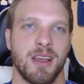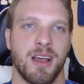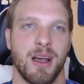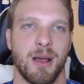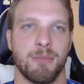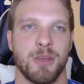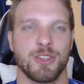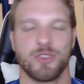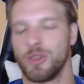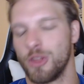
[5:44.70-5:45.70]

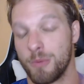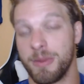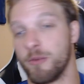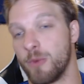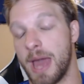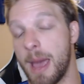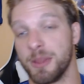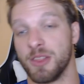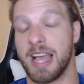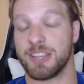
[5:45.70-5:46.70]
So a little bit of what
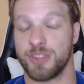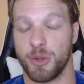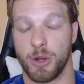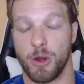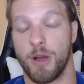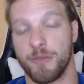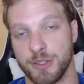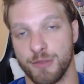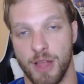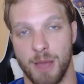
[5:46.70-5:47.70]
happened last year when our
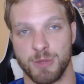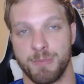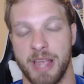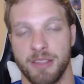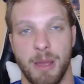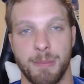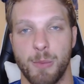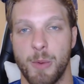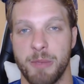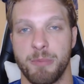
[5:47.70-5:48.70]
offensive line was banged up and
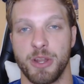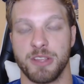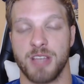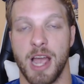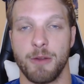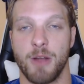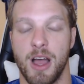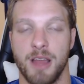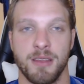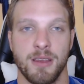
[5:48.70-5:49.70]
when we put in
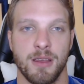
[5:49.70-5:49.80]
Tyrod,